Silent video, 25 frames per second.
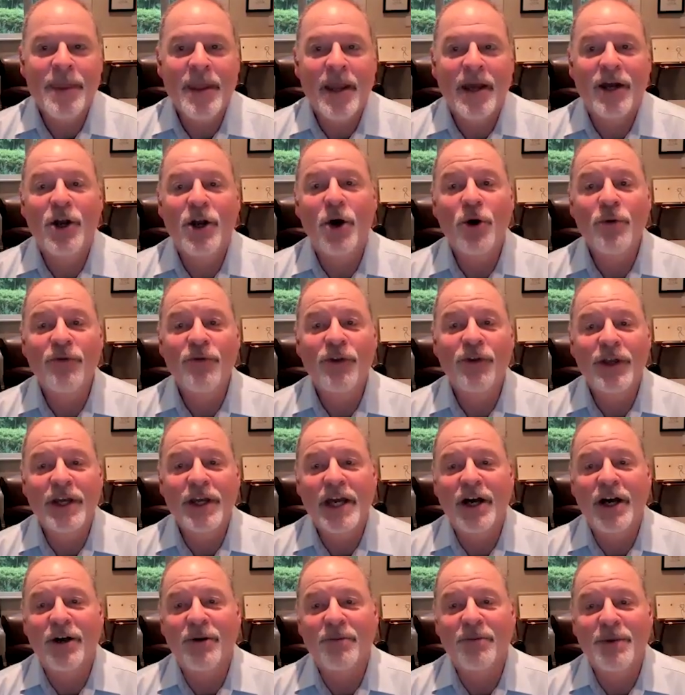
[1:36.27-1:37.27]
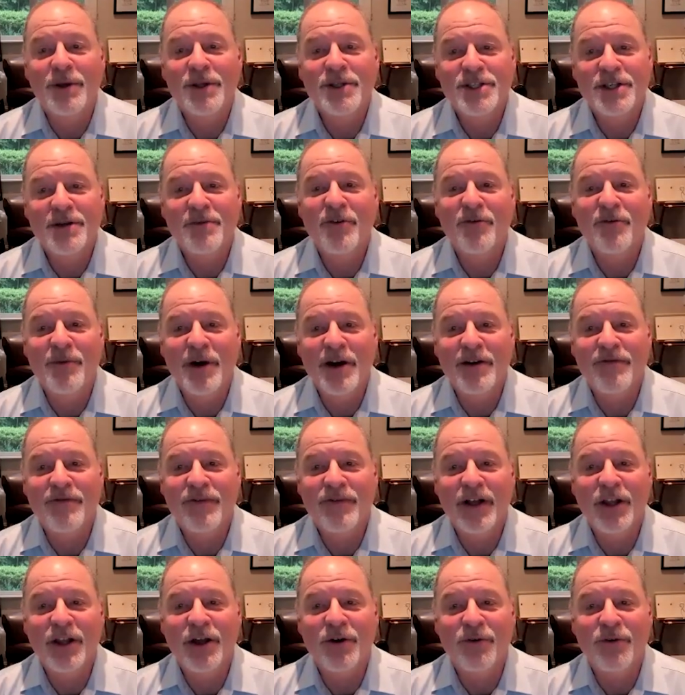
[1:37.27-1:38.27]
and hopefully help some of my
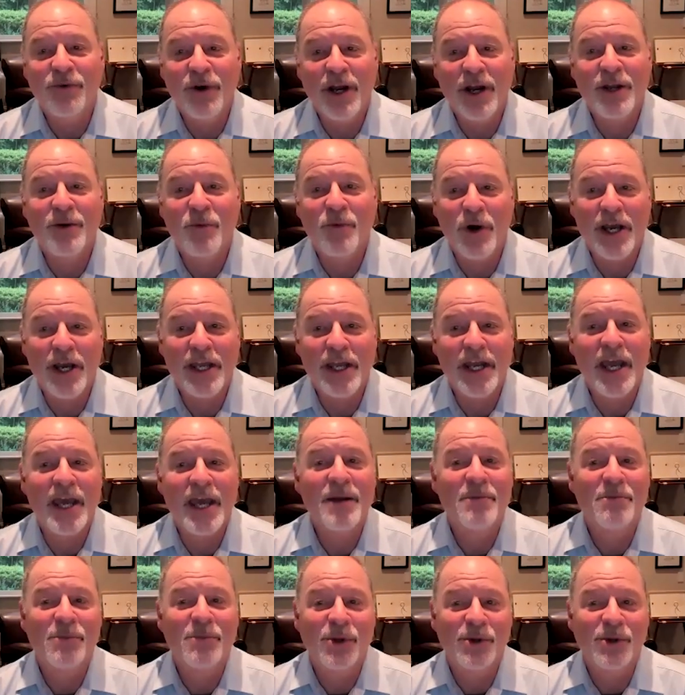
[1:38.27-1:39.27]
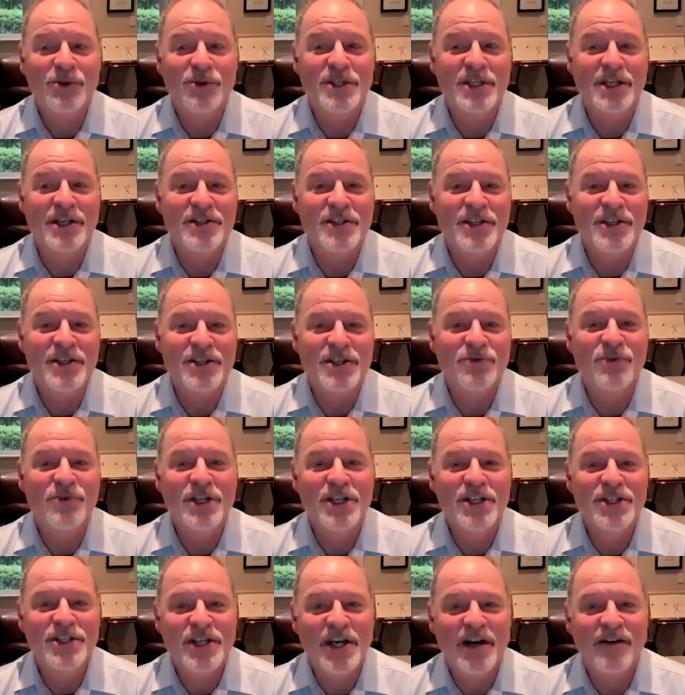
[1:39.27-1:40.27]
fellow red, white, and blue citizens
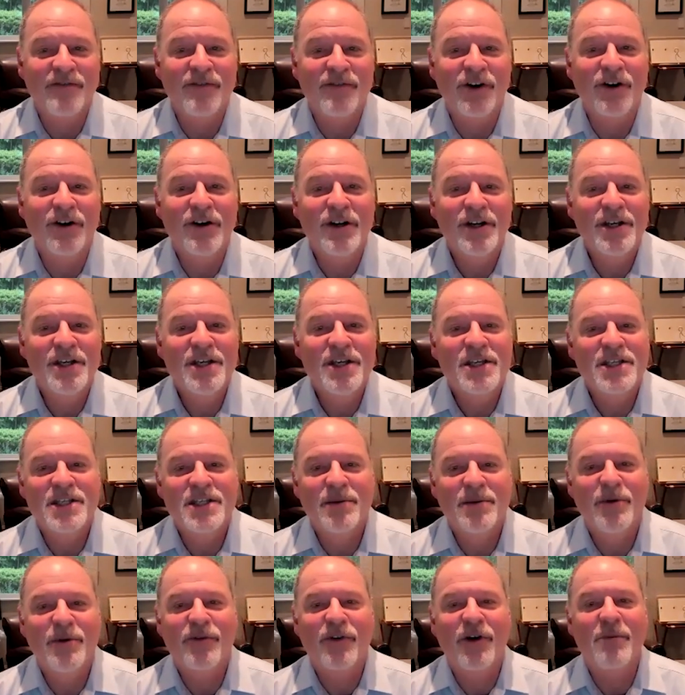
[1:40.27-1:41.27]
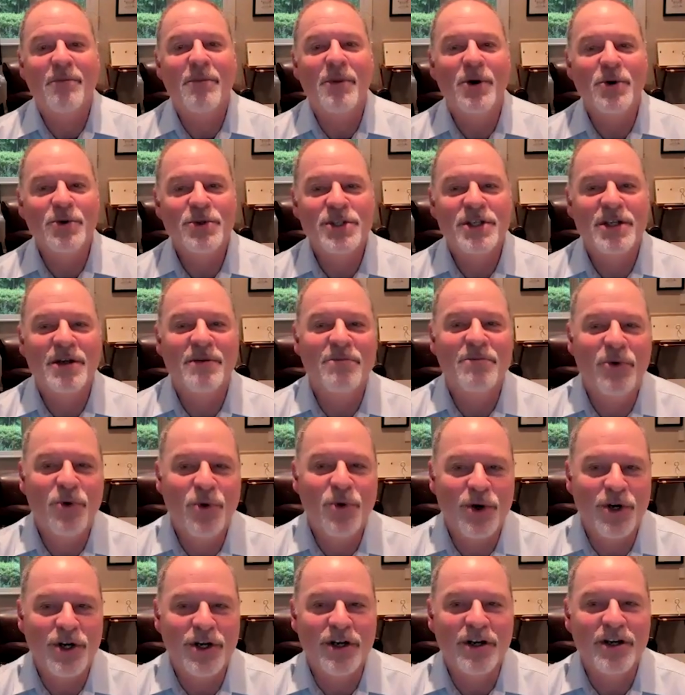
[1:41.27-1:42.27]
rediscover some of our most
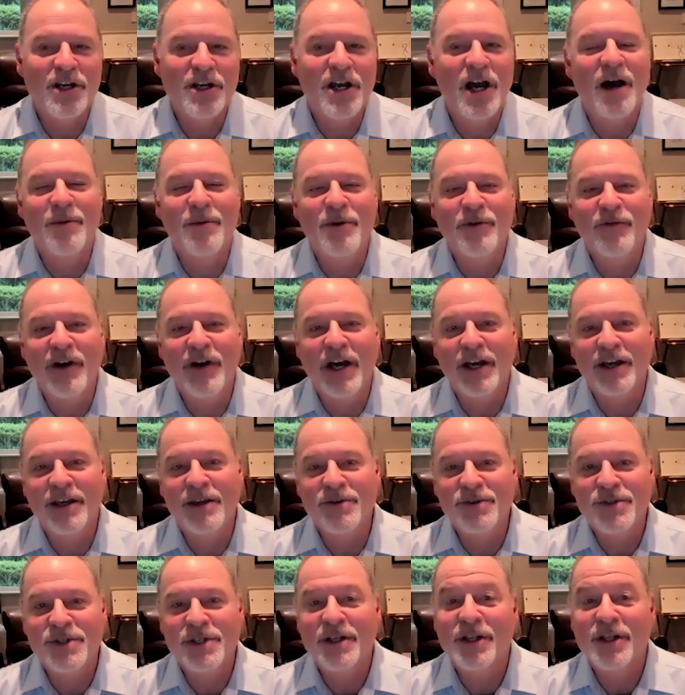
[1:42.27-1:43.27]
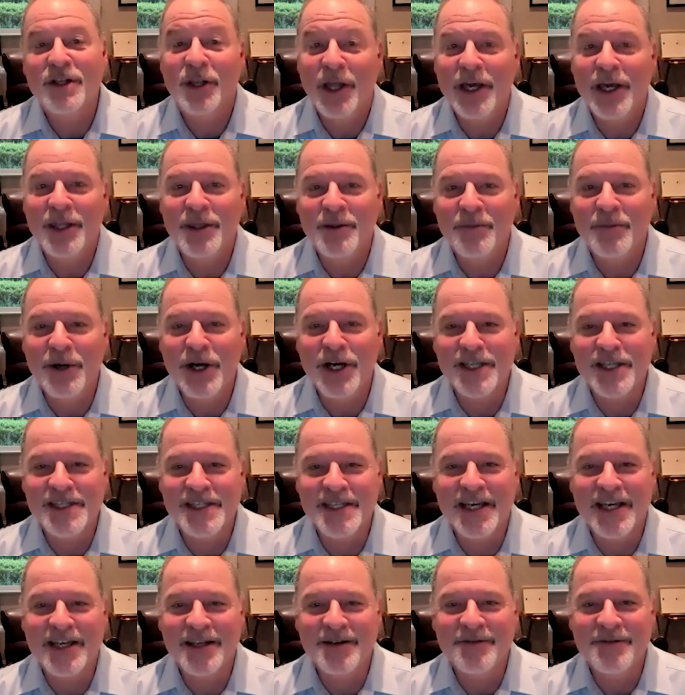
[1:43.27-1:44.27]
important common values, like the boss
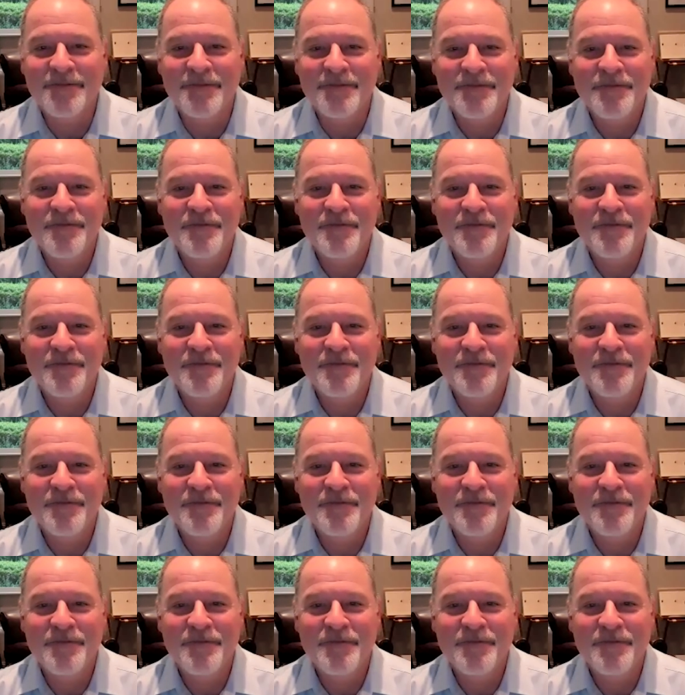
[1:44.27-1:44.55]
said.